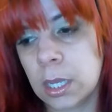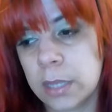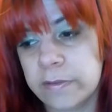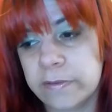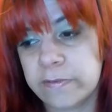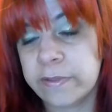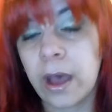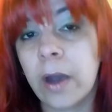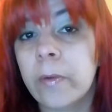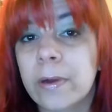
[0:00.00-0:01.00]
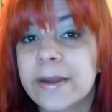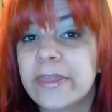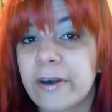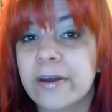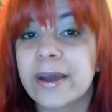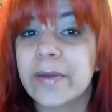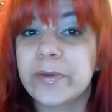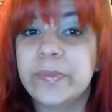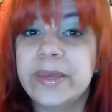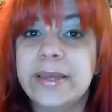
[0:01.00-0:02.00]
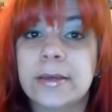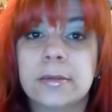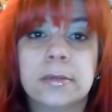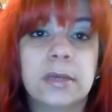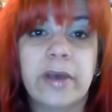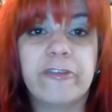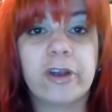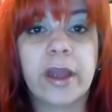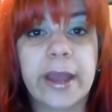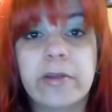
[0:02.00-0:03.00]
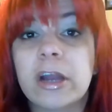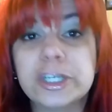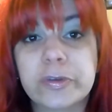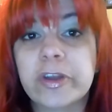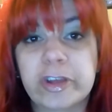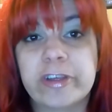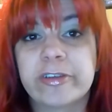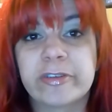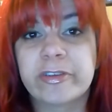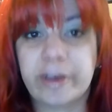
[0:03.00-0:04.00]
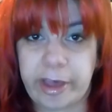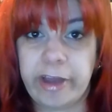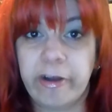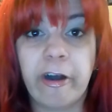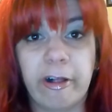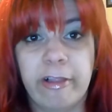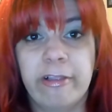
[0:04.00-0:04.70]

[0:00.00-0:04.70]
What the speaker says: This is not where I thought I would be after I had graduated at all.